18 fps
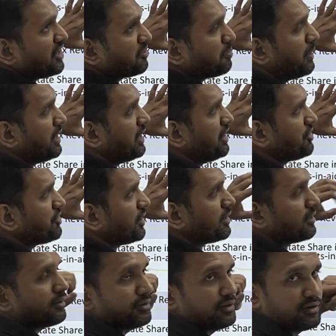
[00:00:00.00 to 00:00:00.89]

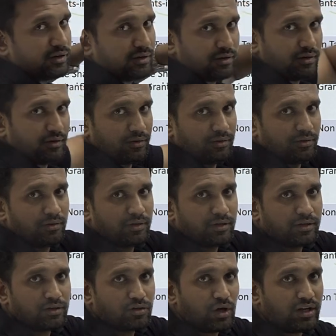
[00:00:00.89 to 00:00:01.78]
expenditure.
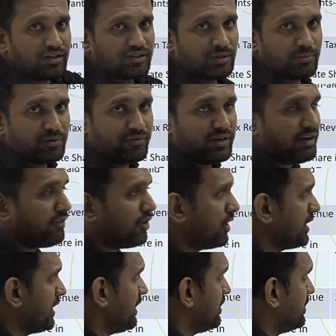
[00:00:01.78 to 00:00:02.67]
Concept we have
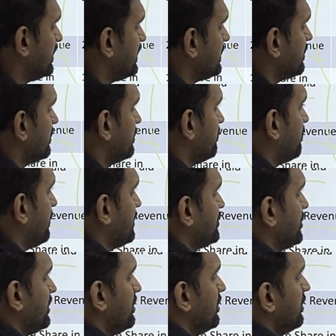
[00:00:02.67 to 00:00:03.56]
already learnt,
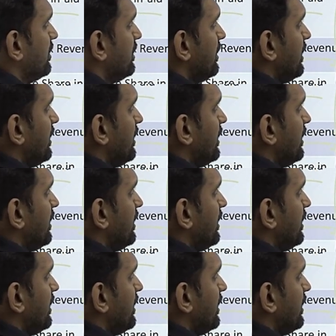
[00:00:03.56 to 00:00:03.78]
budget.